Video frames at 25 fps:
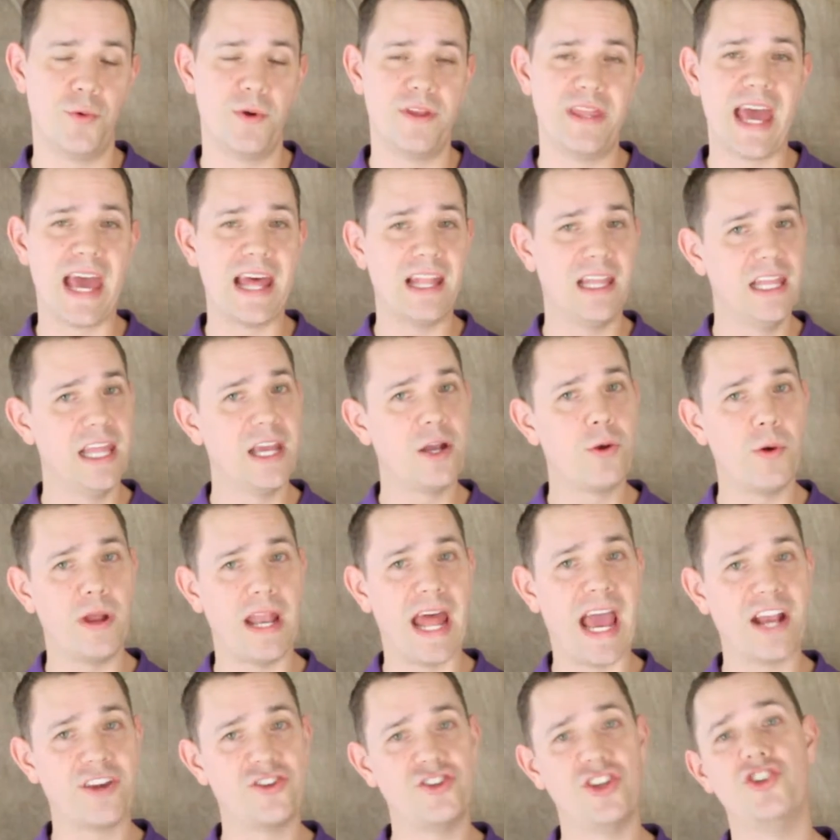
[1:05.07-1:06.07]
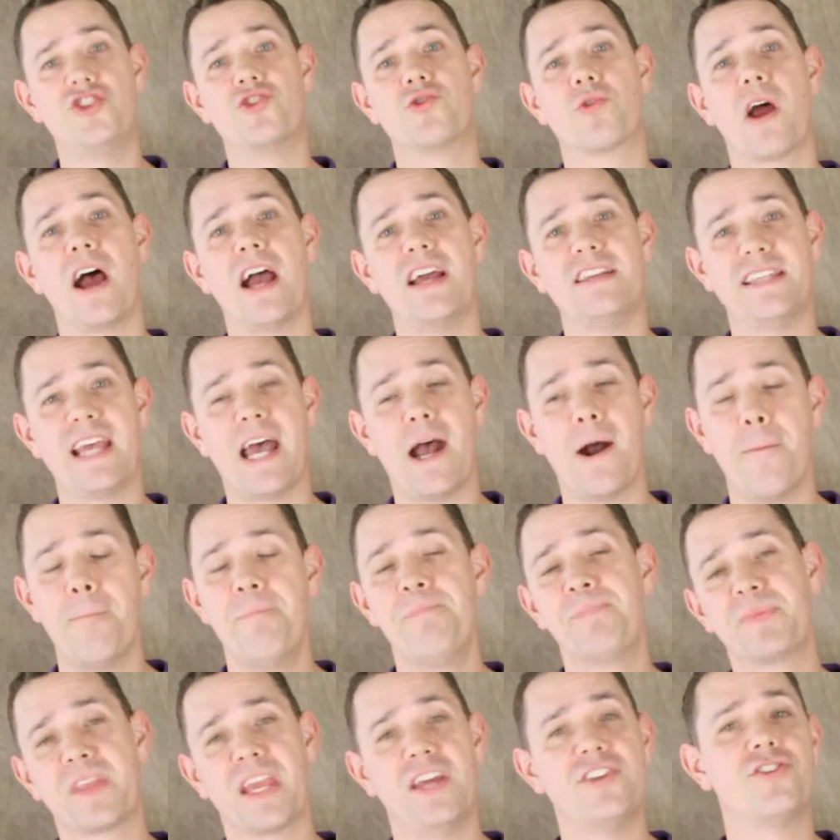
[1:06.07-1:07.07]
When that liquid actually dries
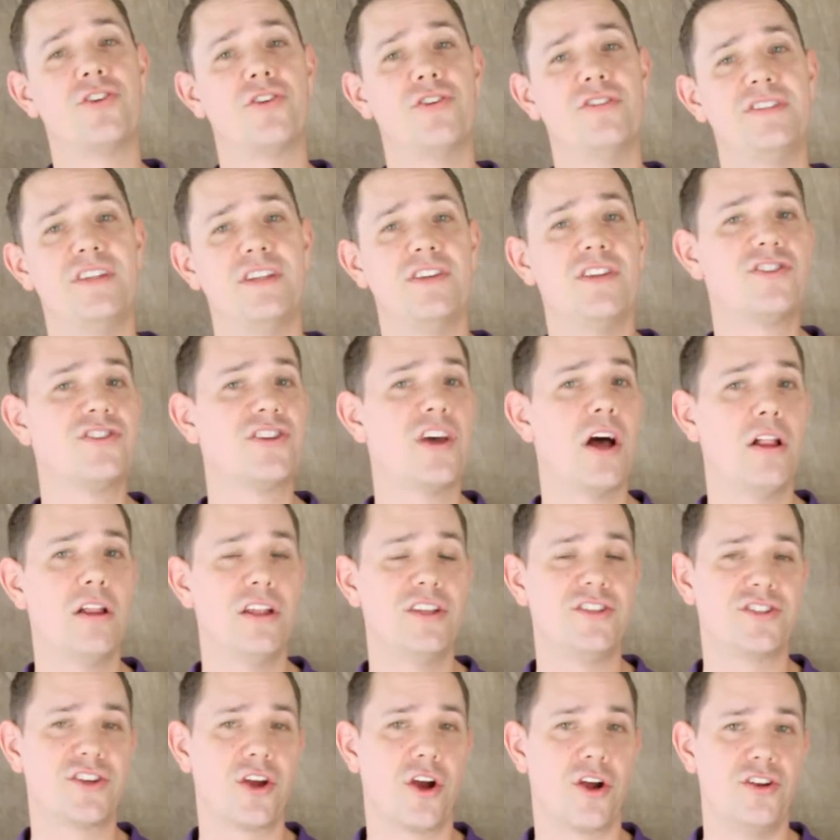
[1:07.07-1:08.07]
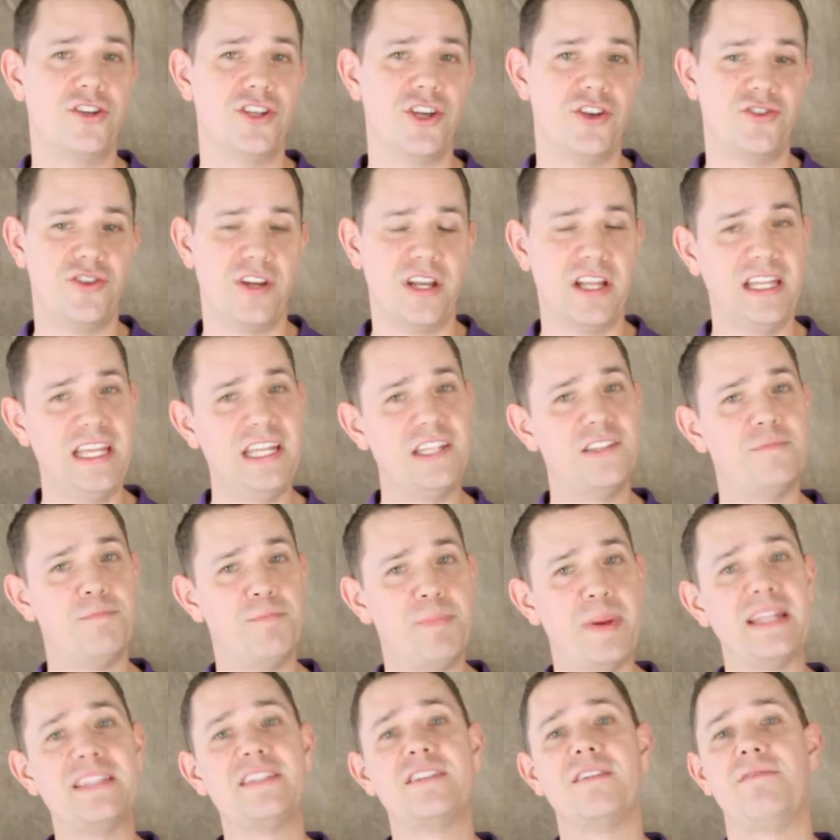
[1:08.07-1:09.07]
out, it turns into solid scar tissue. It leaves
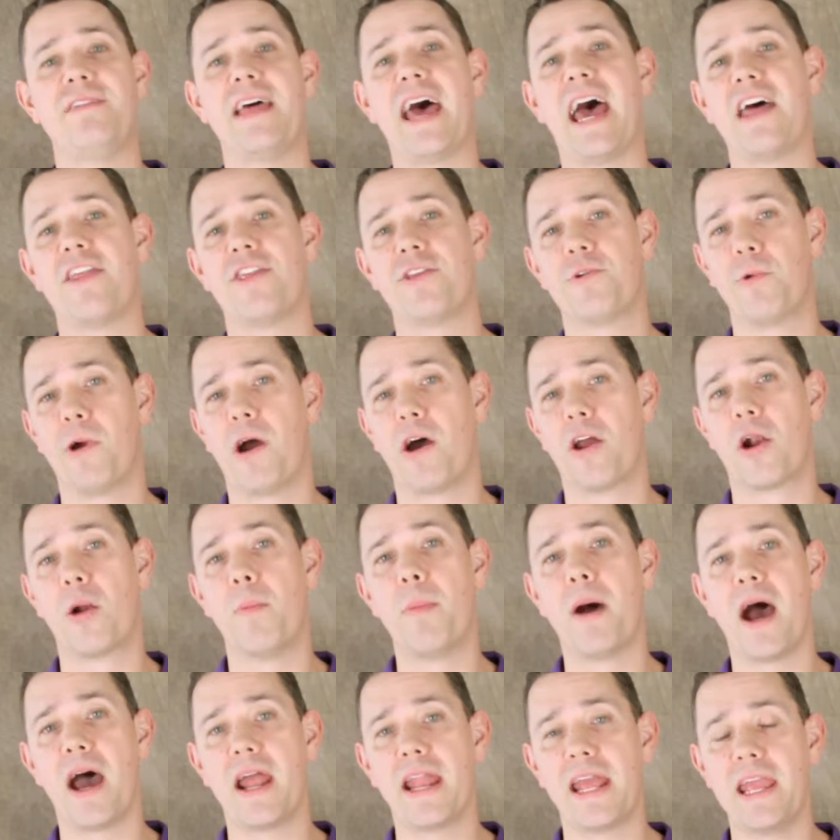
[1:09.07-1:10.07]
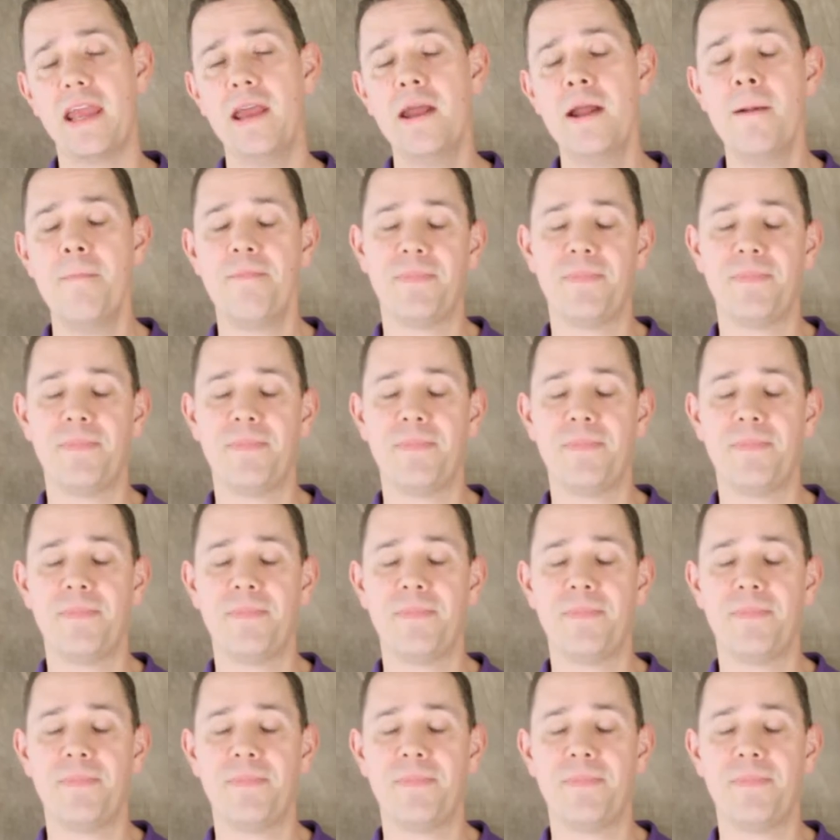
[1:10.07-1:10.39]
bits of that throughout our body.